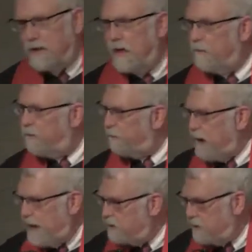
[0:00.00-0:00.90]
a
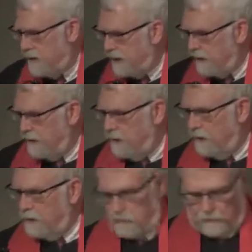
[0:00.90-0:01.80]
fascinating
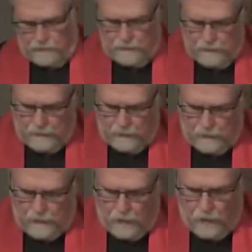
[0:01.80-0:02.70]
article
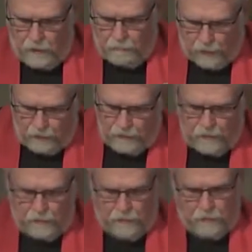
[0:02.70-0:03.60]
on Martin
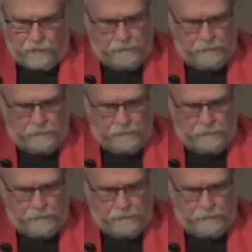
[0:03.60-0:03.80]
Luther,